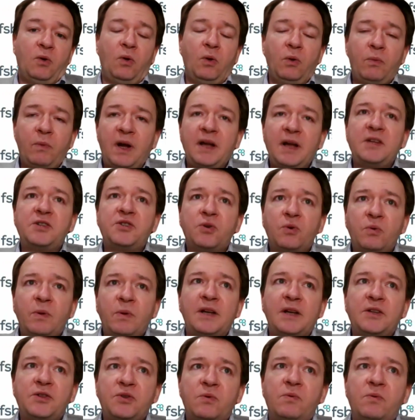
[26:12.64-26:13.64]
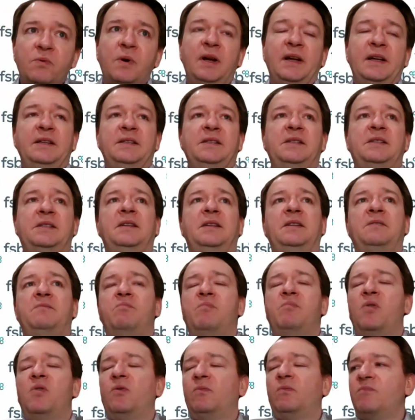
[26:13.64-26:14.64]
Always, always, always.
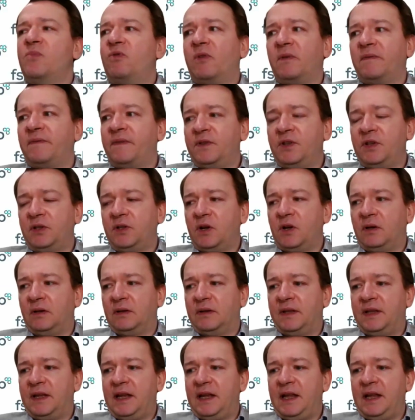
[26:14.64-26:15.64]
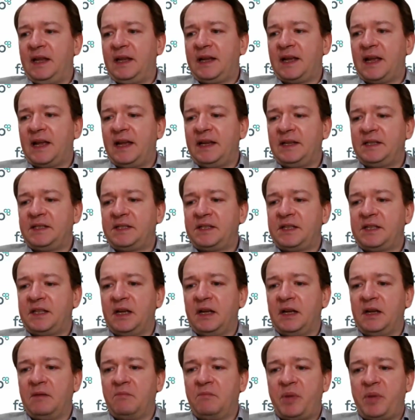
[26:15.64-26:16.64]
It's more often than not the case
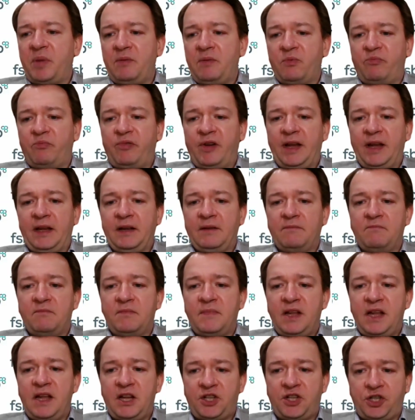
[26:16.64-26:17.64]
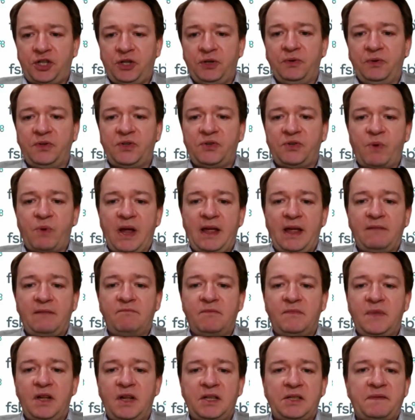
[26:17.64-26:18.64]
that people bring issues
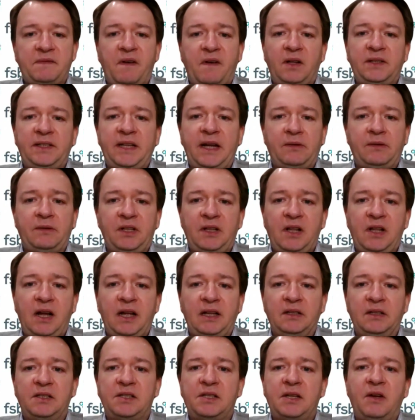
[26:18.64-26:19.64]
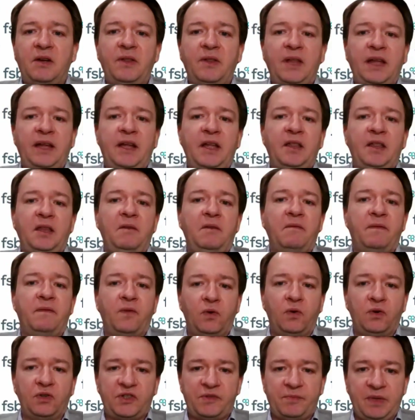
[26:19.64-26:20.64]
when it's far down the line. So they get the
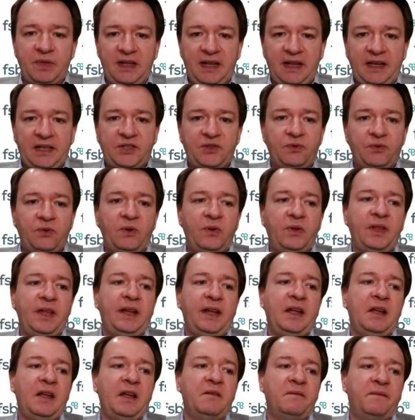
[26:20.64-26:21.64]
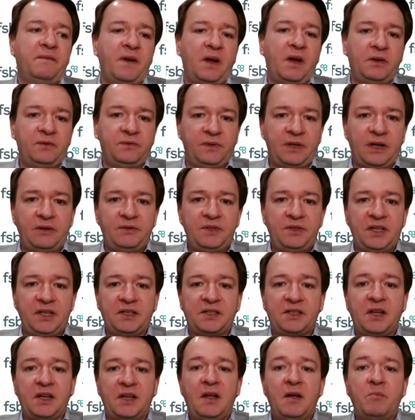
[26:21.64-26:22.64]
enforcement letter or they get final
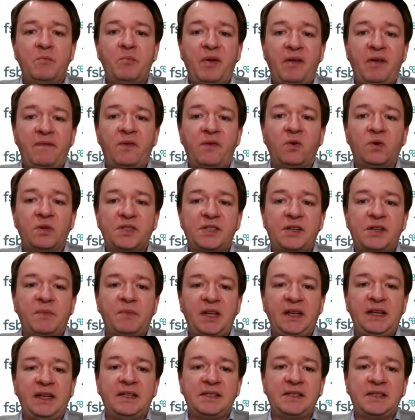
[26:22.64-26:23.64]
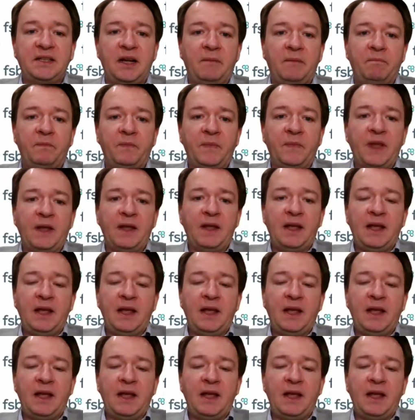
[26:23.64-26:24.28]
notice before something is done.